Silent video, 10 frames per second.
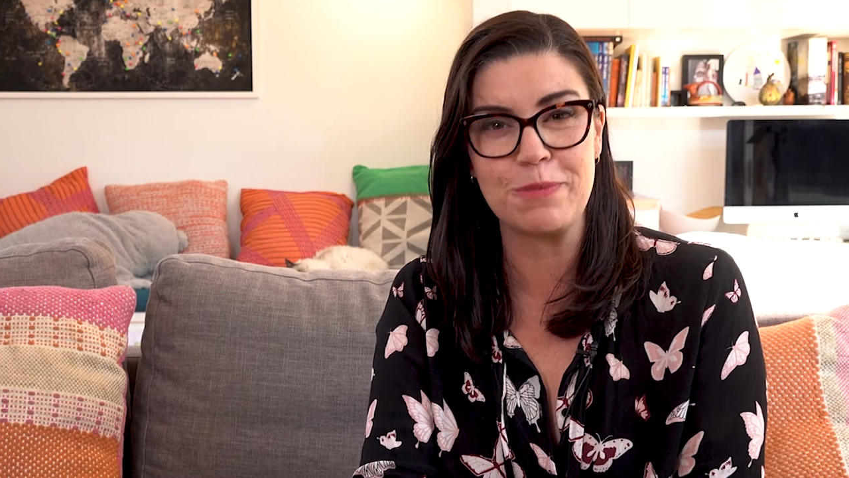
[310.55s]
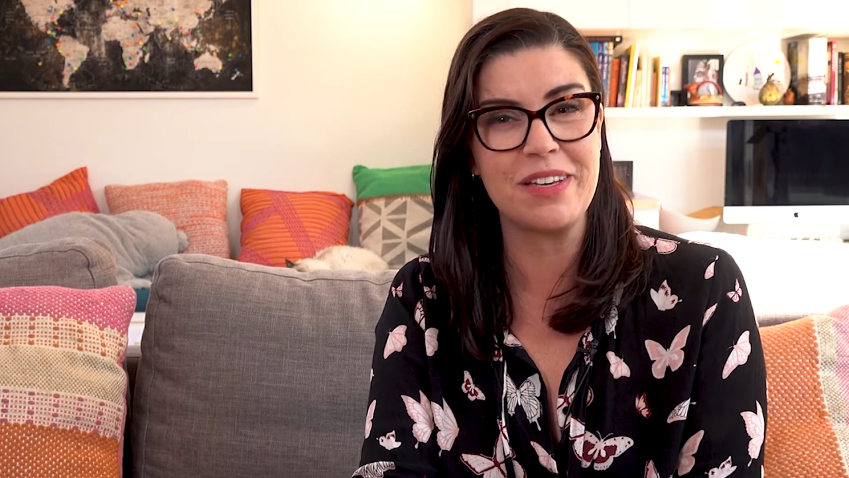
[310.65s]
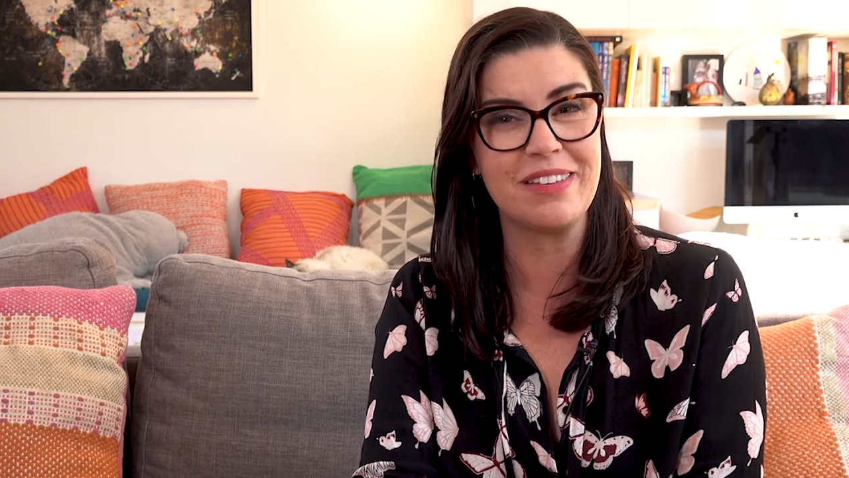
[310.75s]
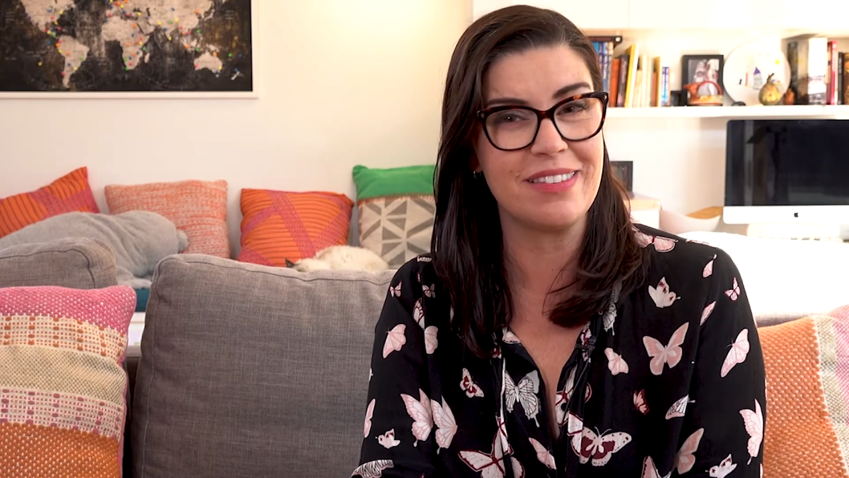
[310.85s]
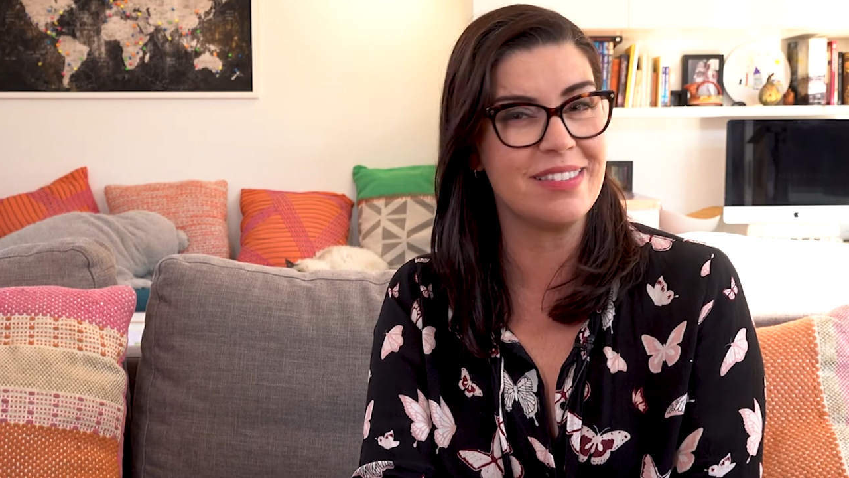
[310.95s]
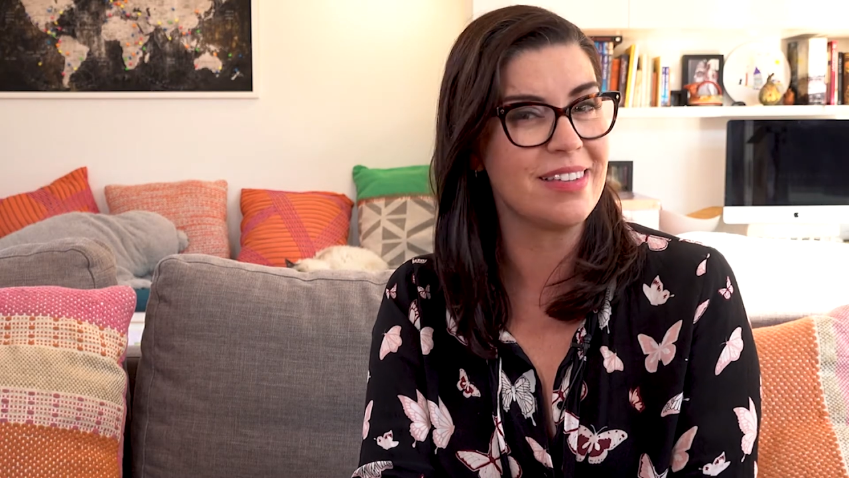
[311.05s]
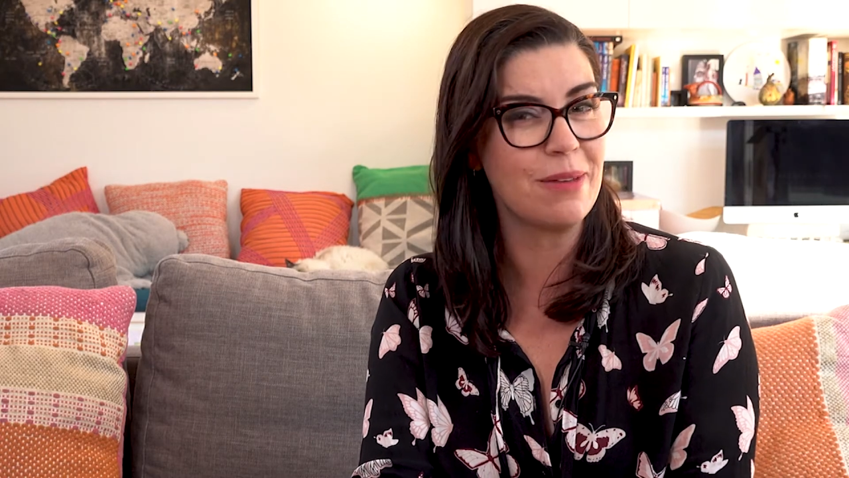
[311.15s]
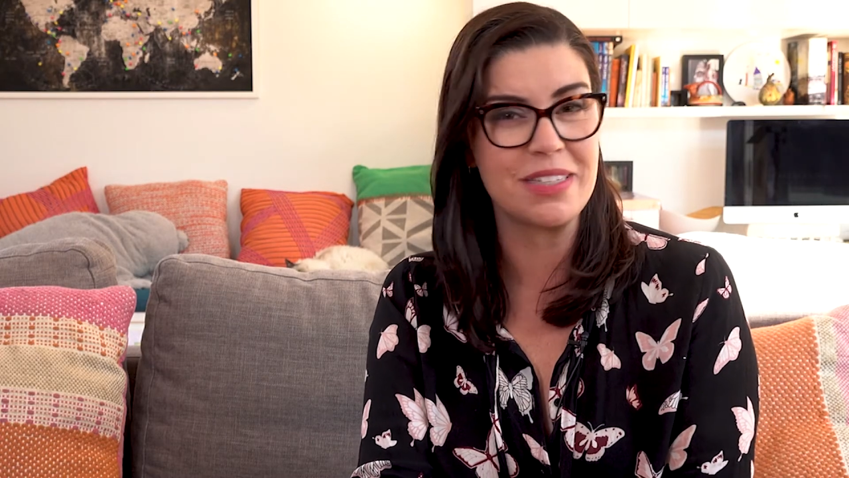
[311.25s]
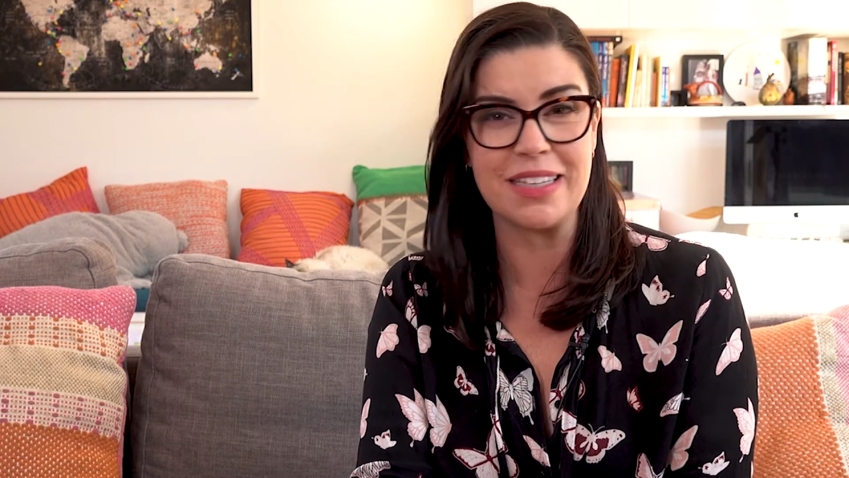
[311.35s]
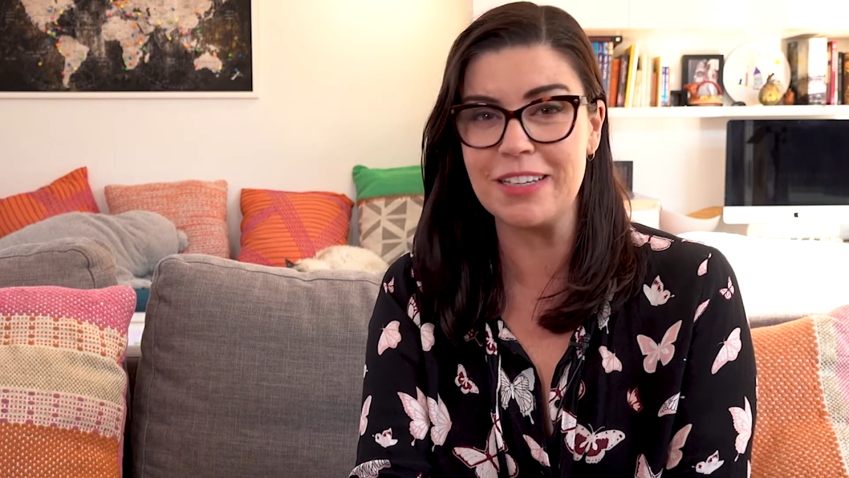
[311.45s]
but
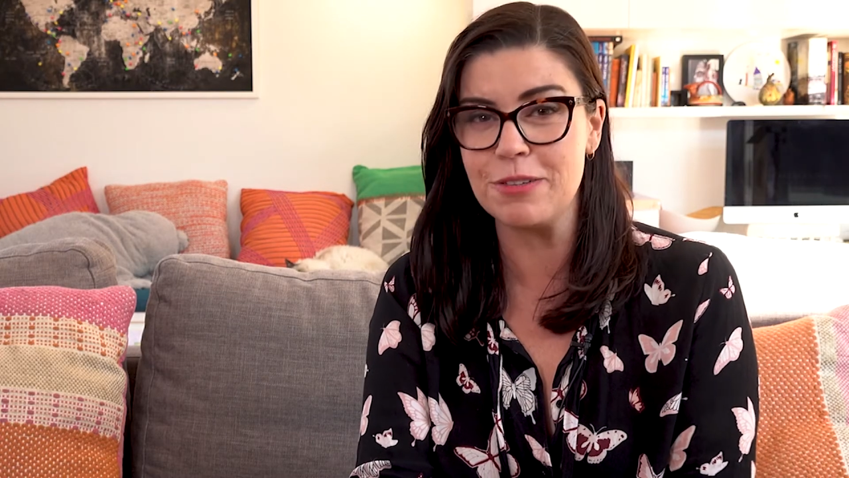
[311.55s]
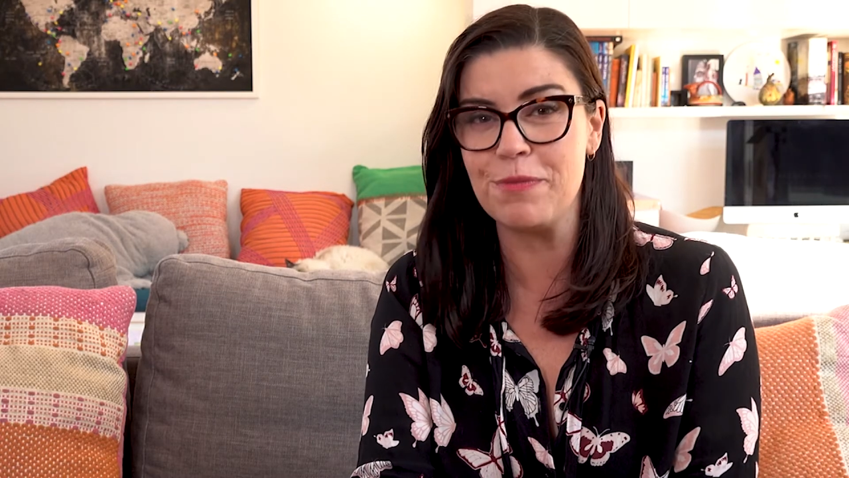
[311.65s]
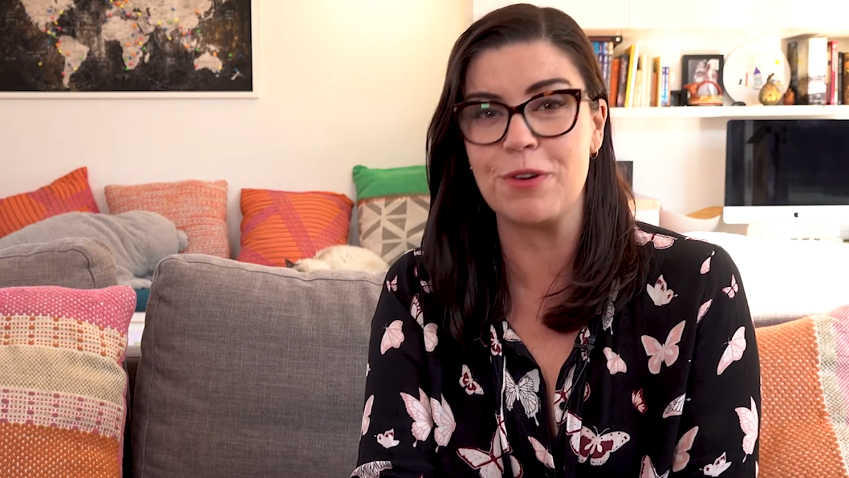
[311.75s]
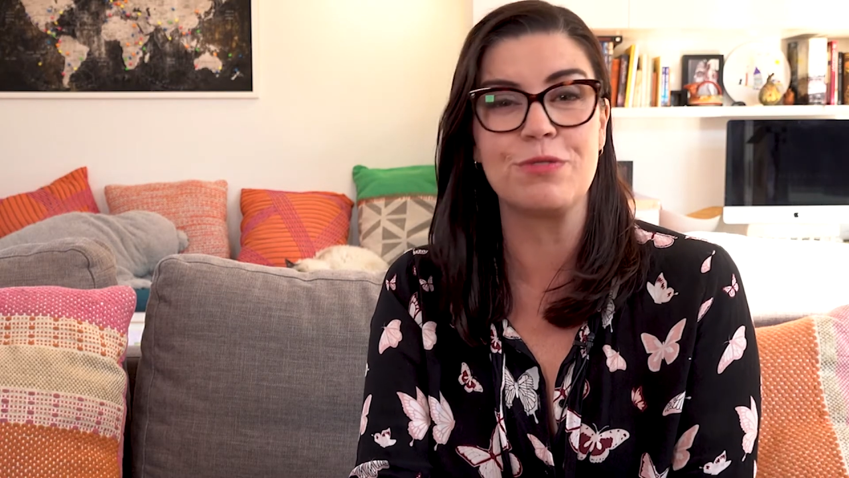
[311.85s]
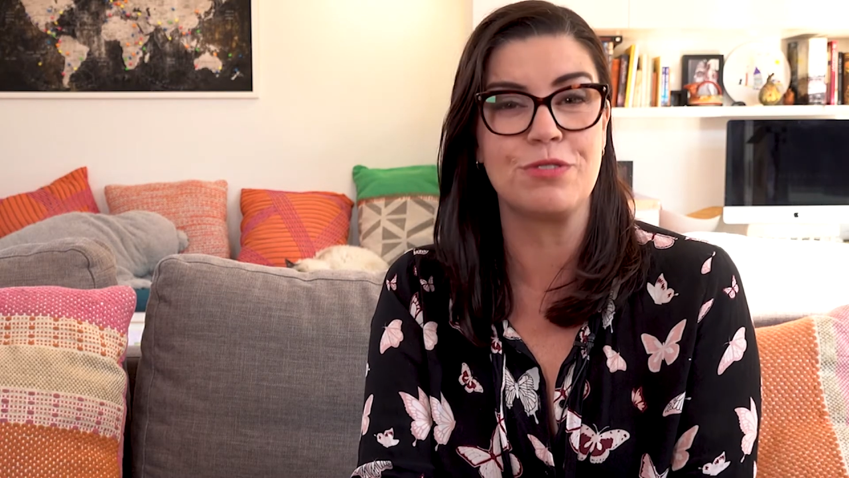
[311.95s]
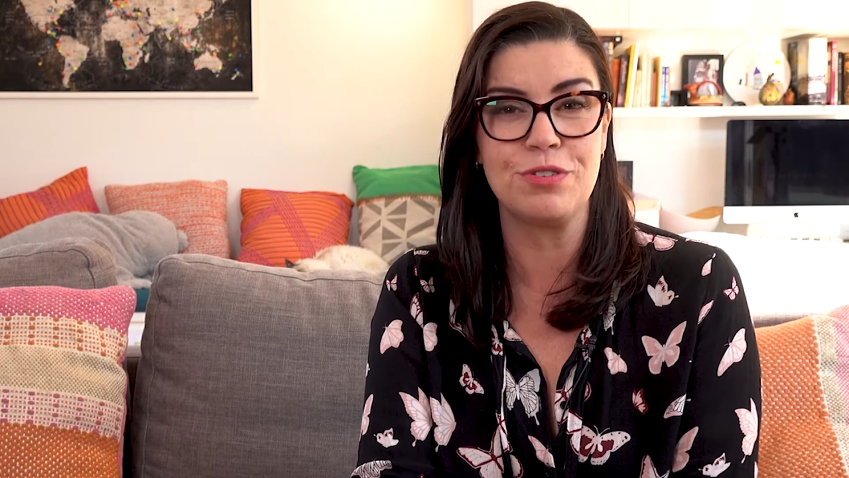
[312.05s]
some selected models